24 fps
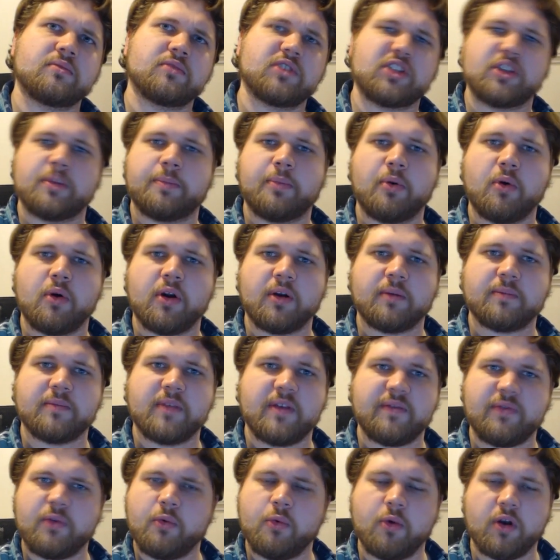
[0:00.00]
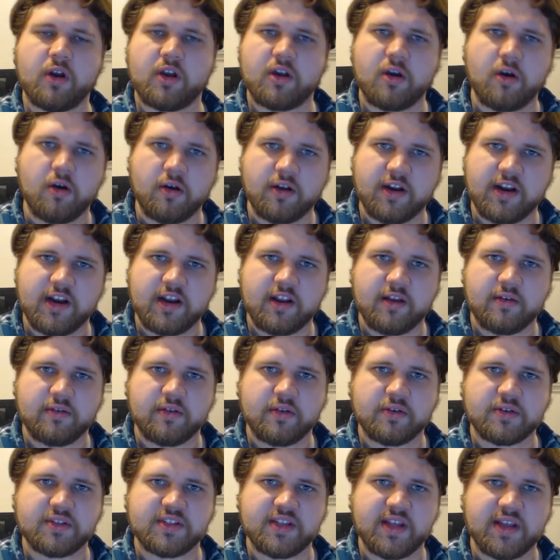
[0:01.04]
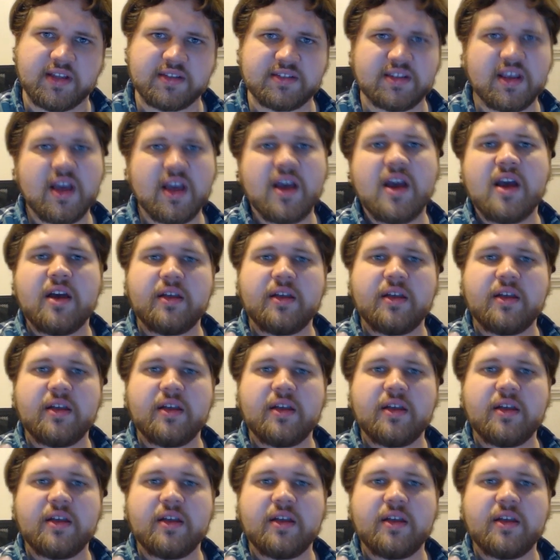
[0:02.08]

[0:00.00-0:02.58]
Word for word: support, if you want to call it any of those things,